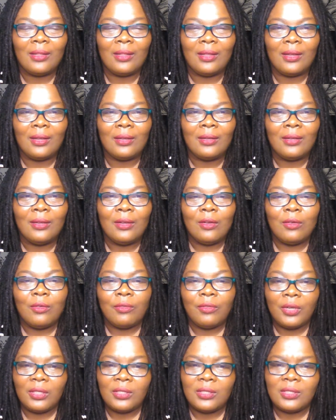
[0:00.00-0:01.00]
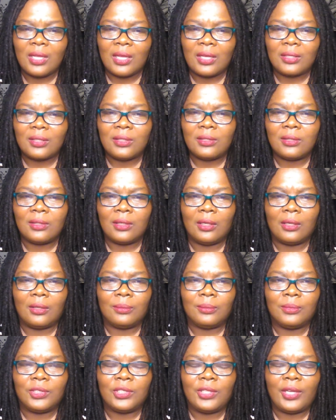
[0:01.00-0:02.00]
the Renaissance
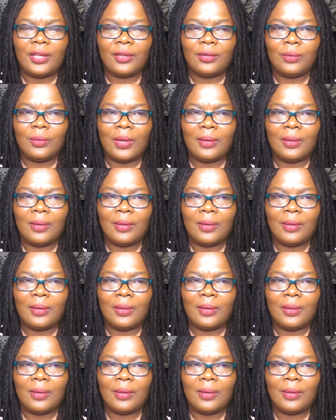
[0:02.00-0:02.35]
channel.